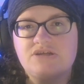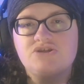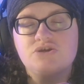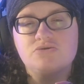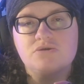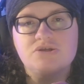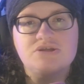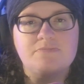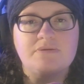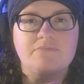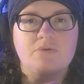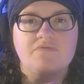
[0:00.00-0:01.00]
Studio
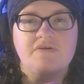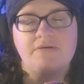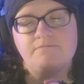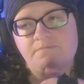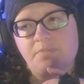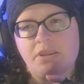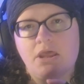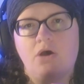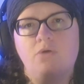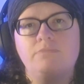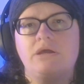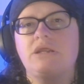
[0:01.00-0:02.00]
Ghibli movie
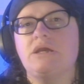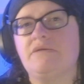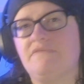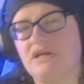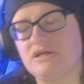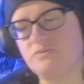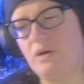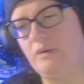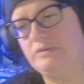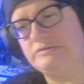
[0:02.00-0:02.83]
on Monday evening as well.